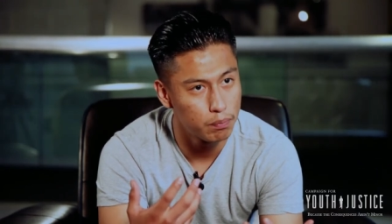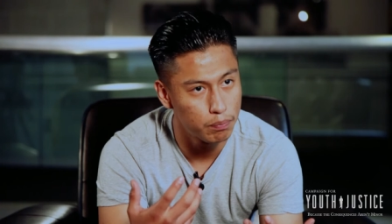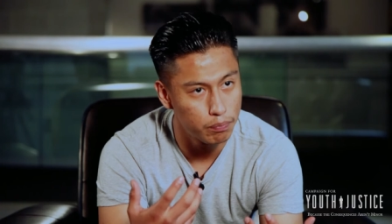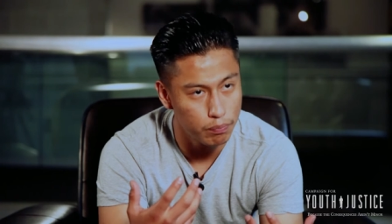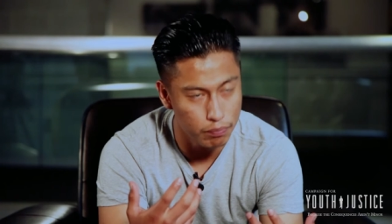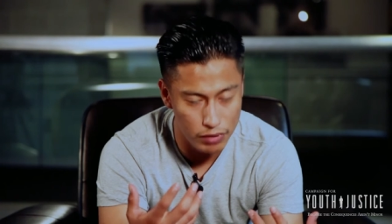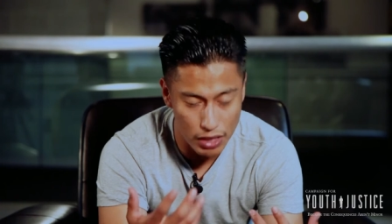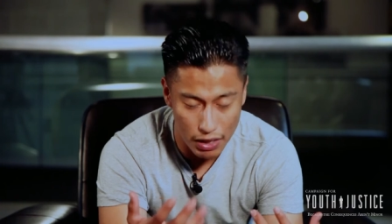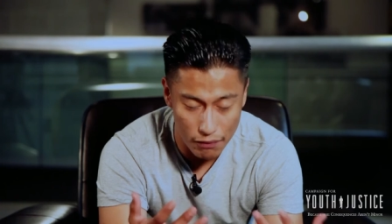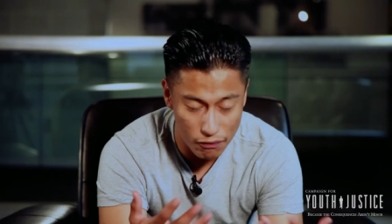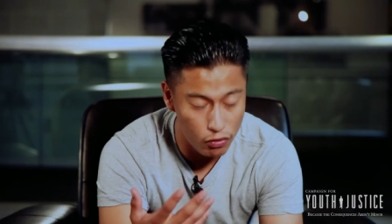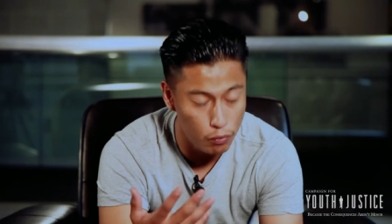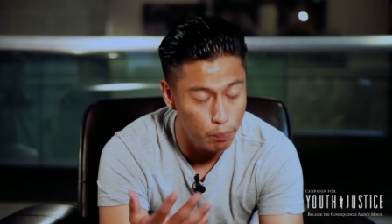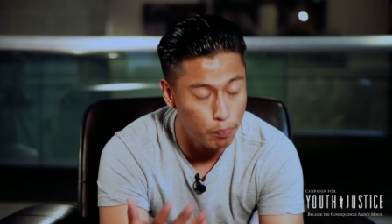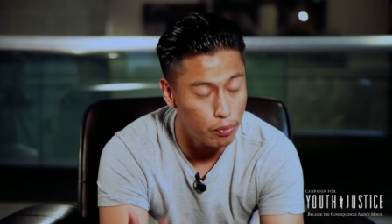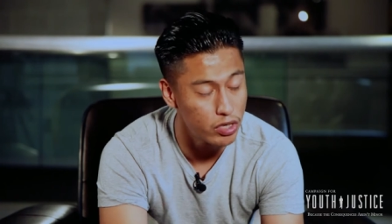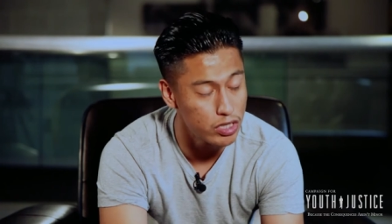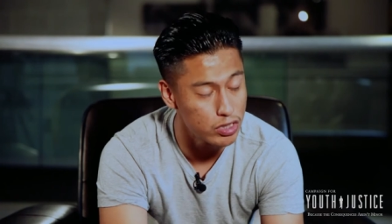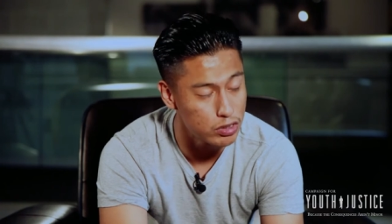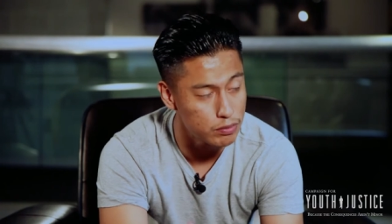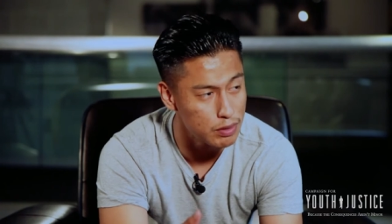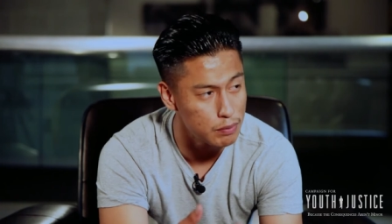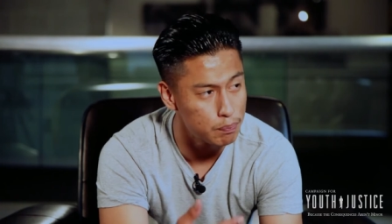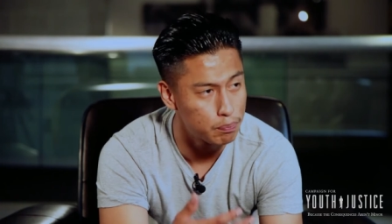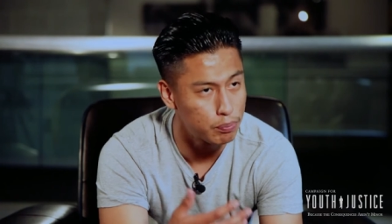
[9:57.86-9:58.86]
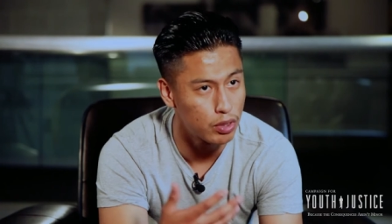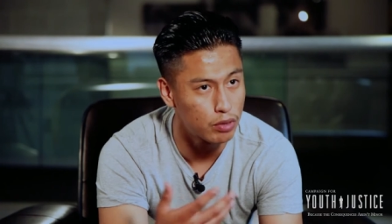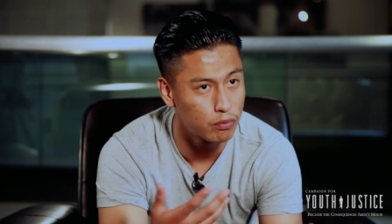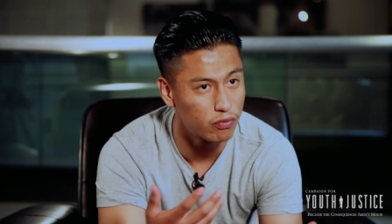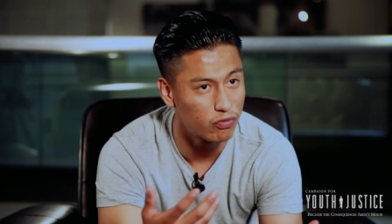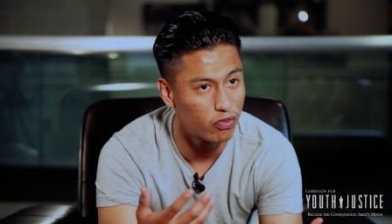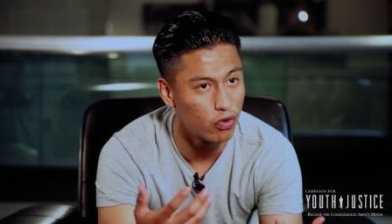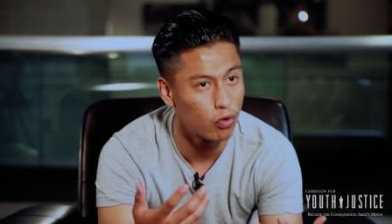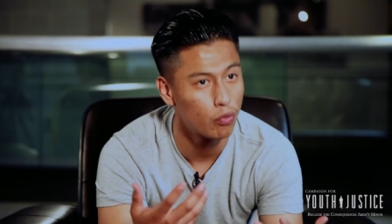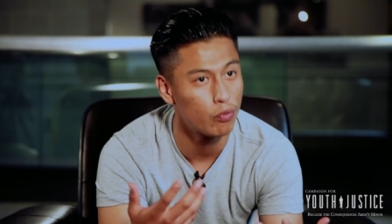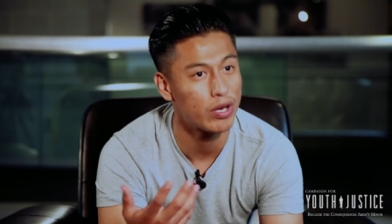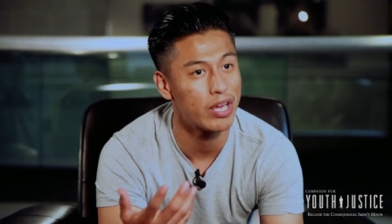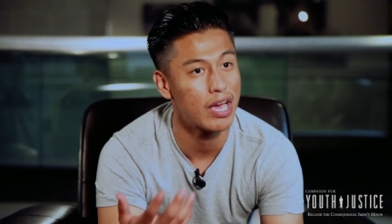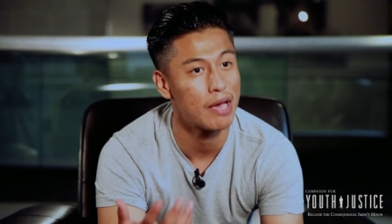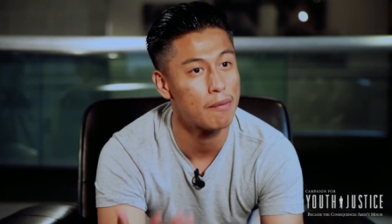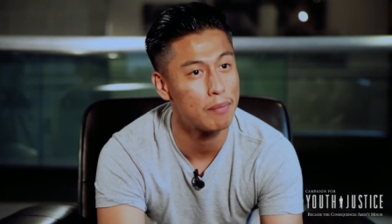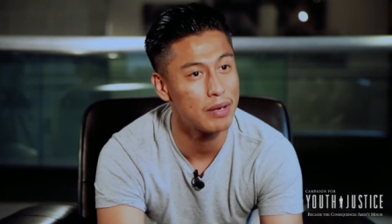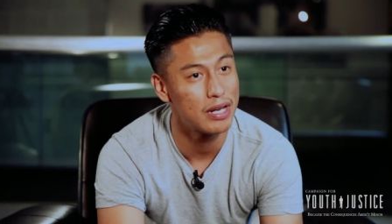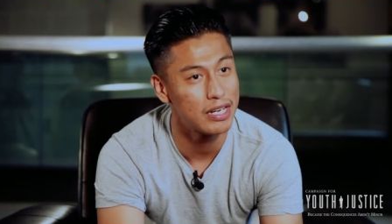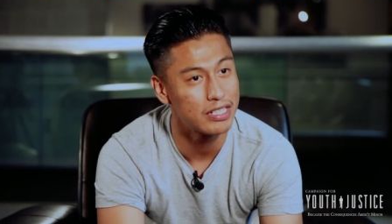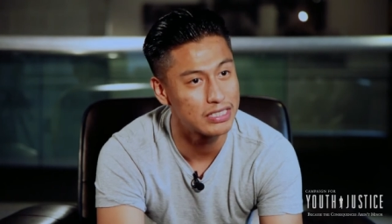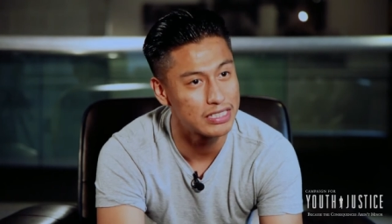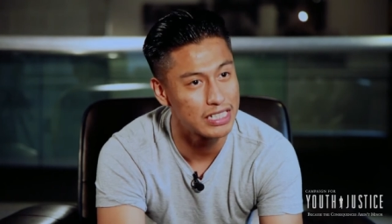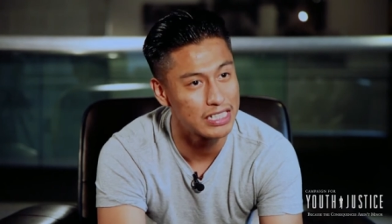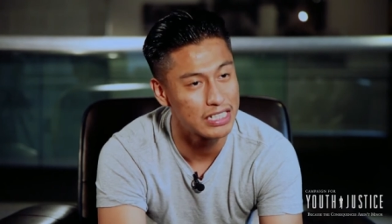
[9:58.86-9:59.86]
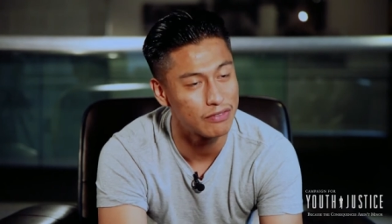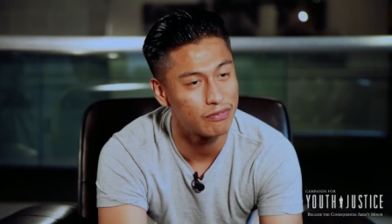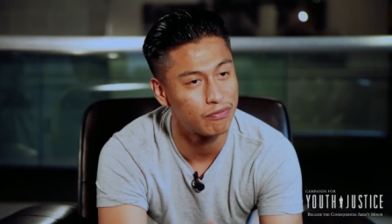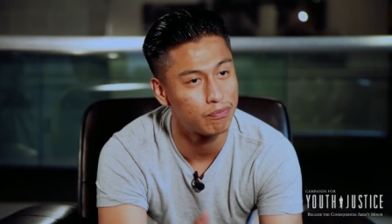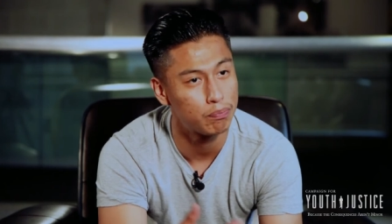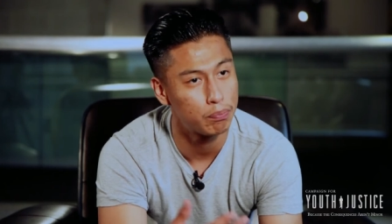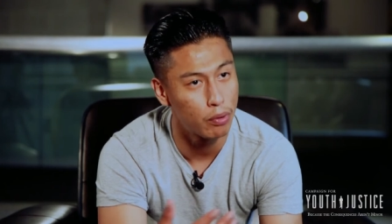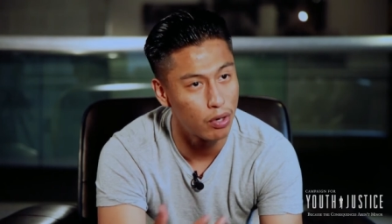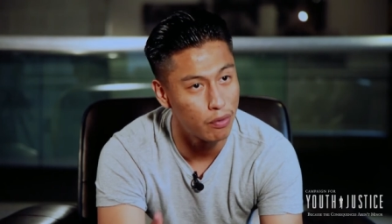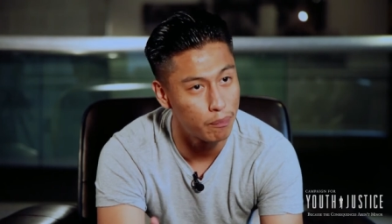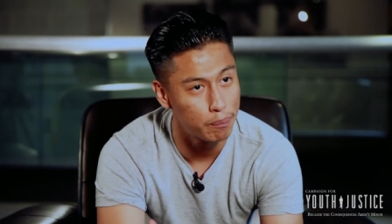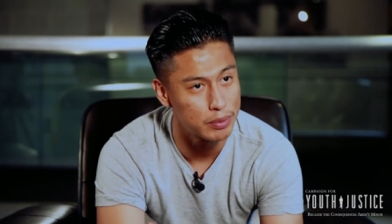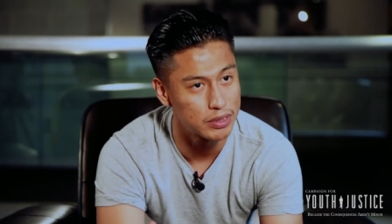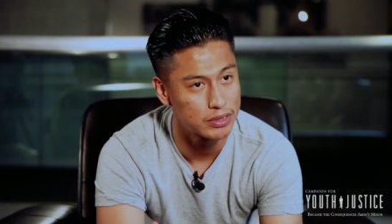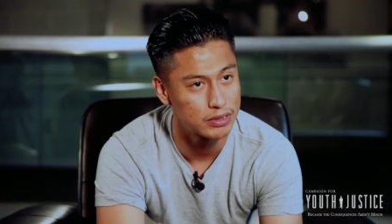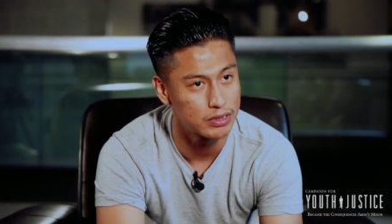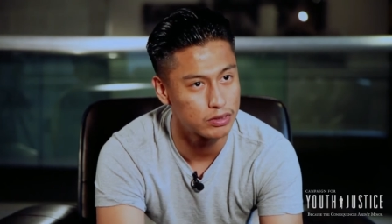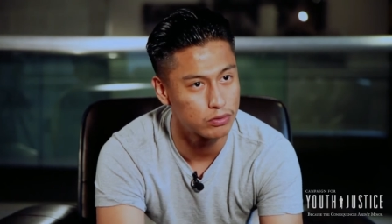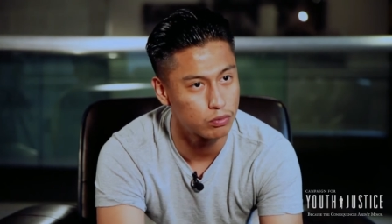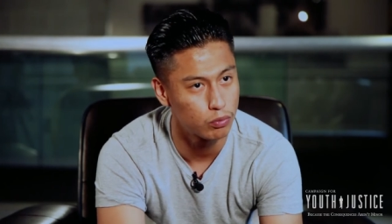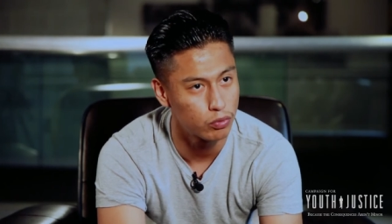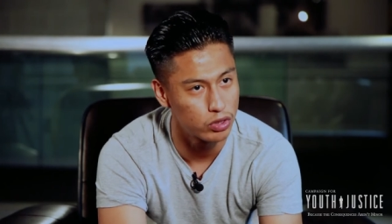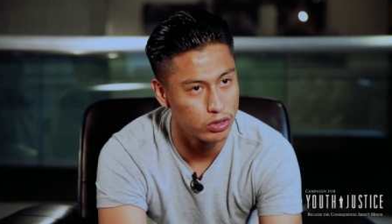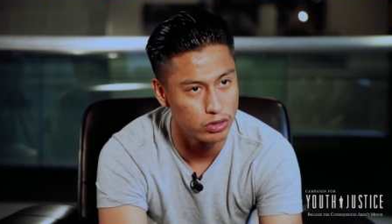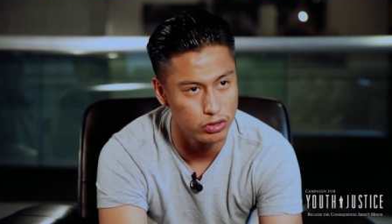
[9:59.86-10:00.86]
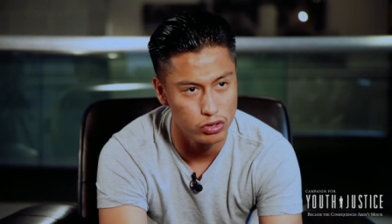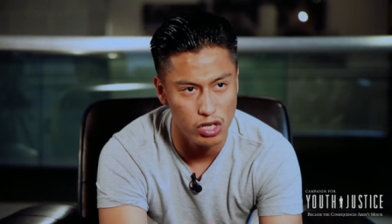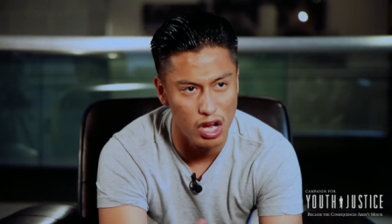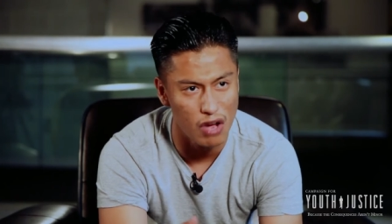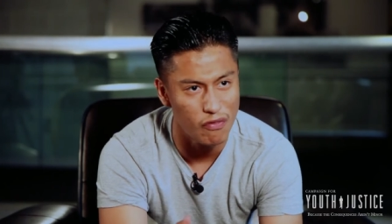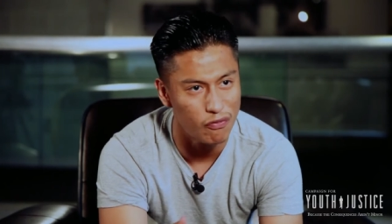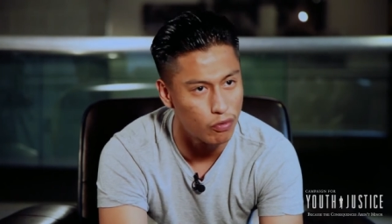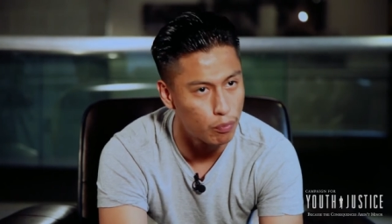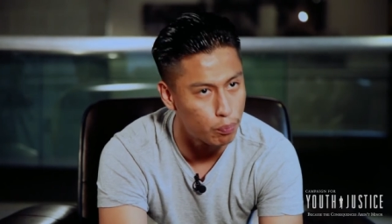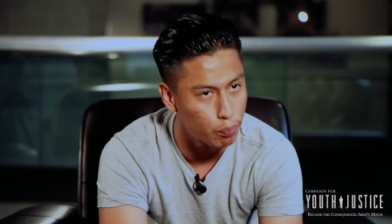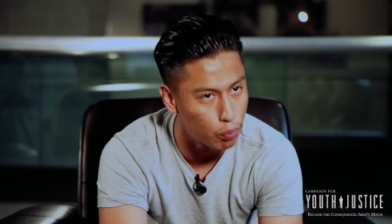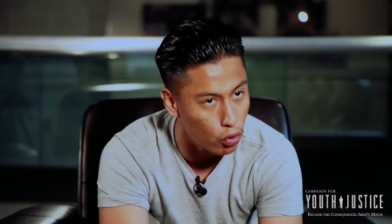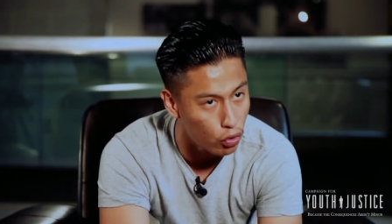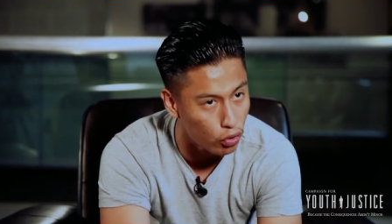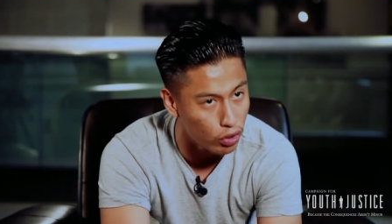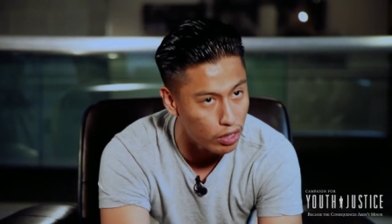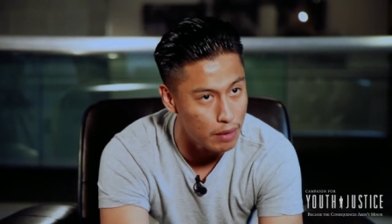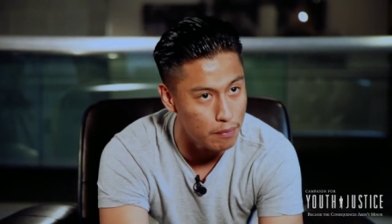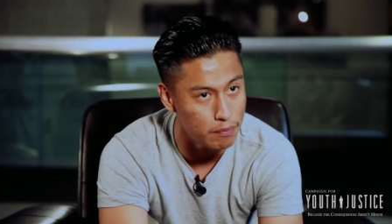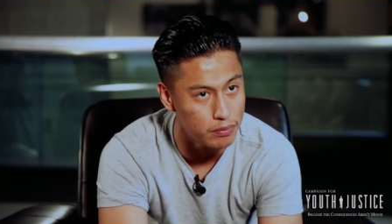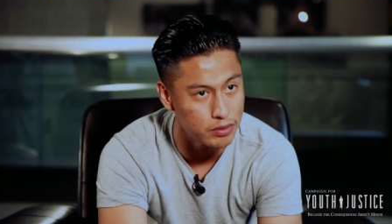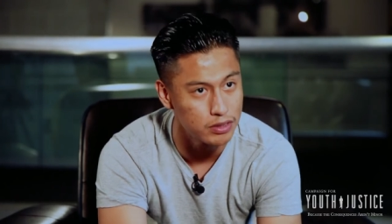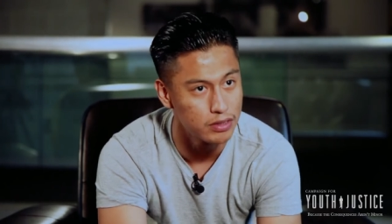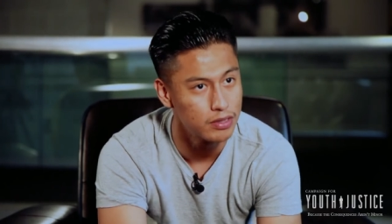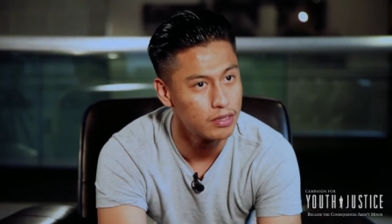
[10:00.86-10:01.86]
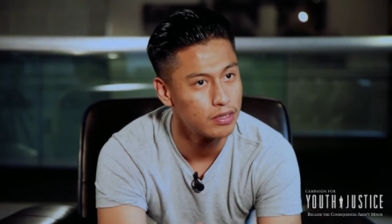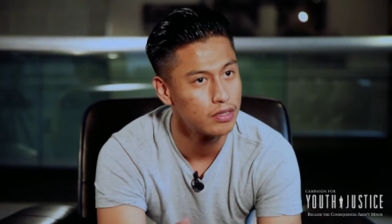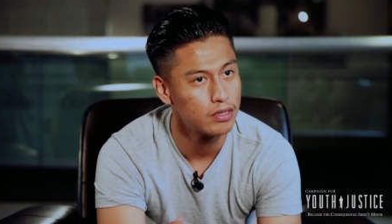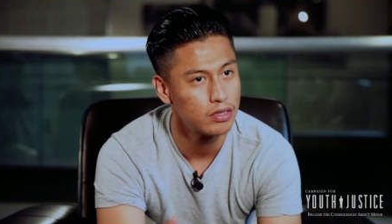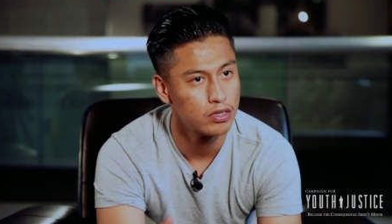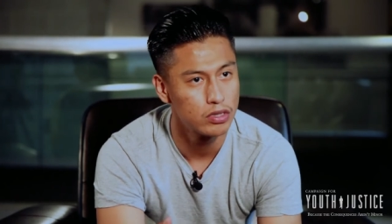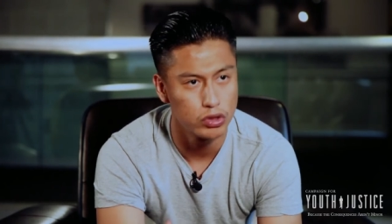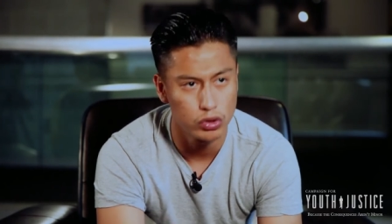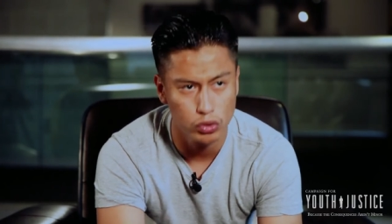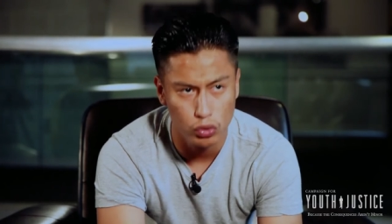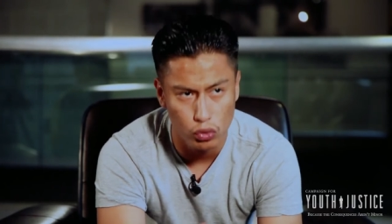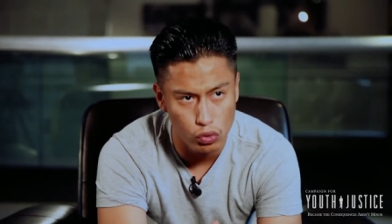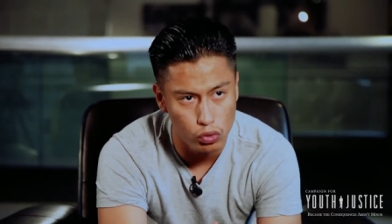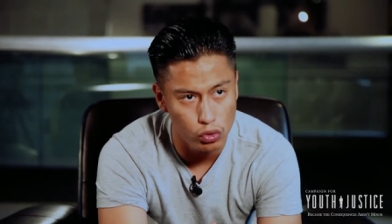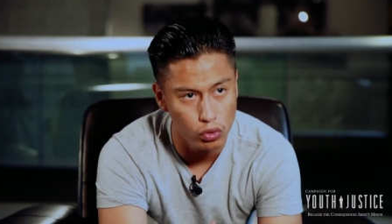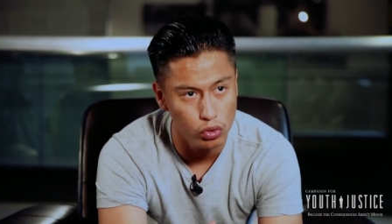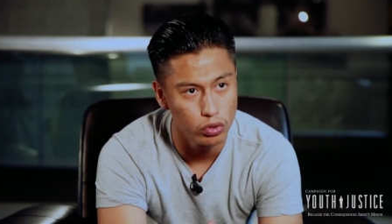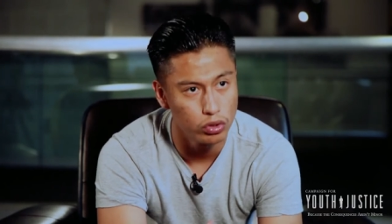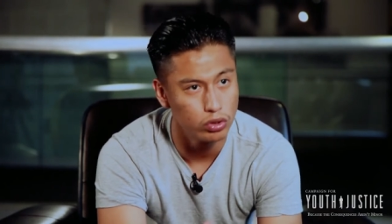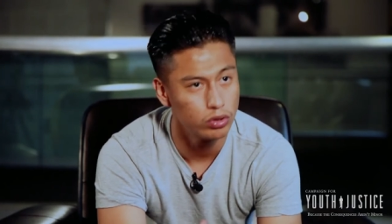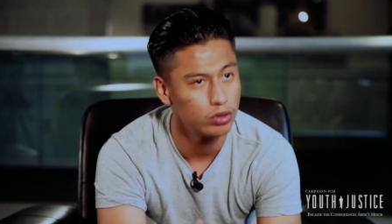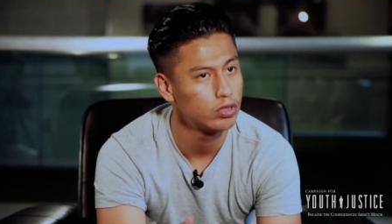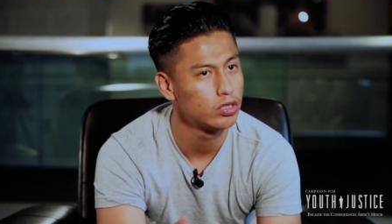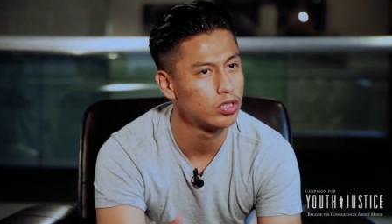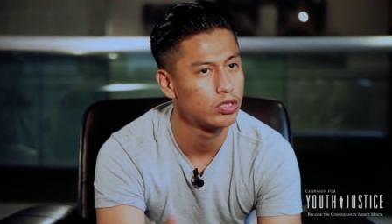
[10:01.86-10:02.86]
not for punishment, but for rehabilitative purposes, where you offer programs, school,